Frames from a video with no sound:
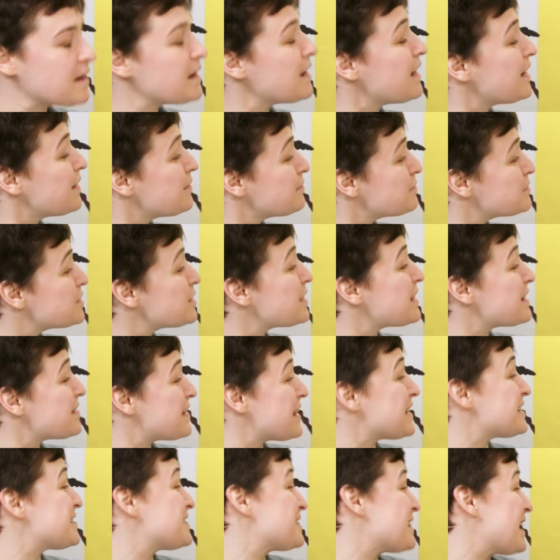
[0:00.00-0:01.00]
Yeah, so
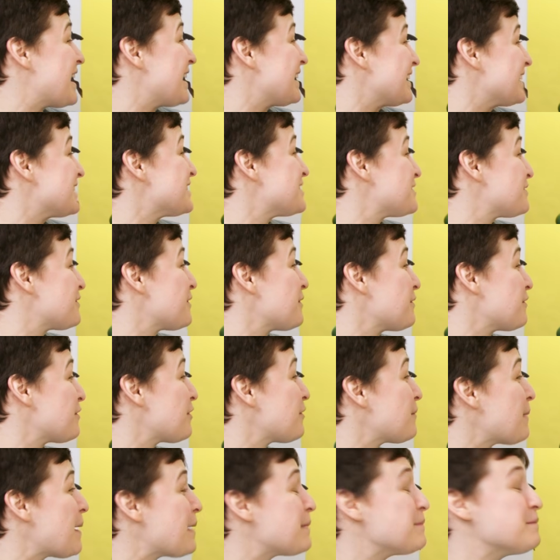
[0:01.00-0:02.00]
that's at least
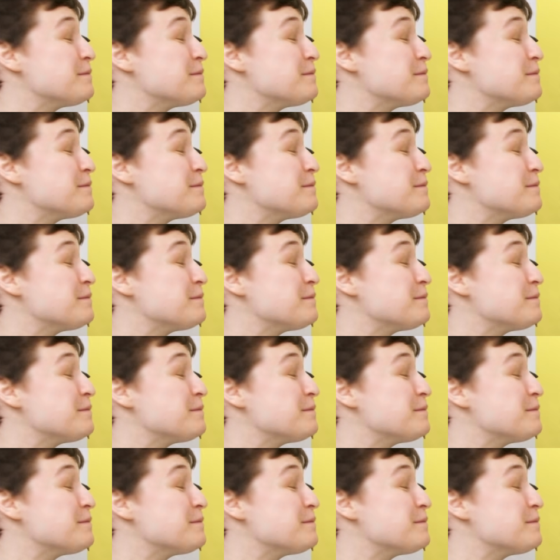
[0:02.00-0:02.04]
from my